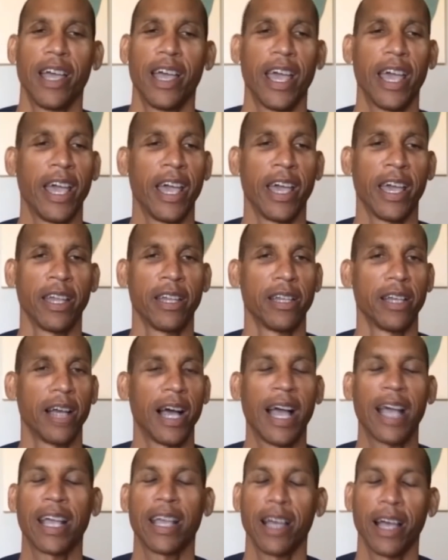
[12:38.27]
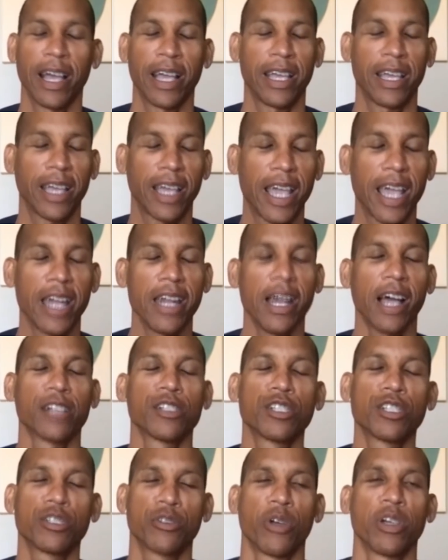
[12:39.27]
And I, I cannot
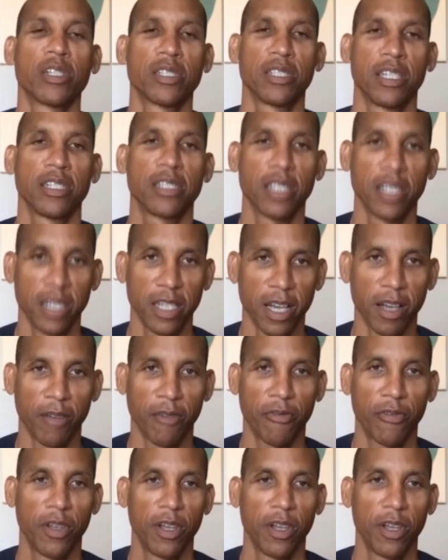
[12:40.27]
stress this enough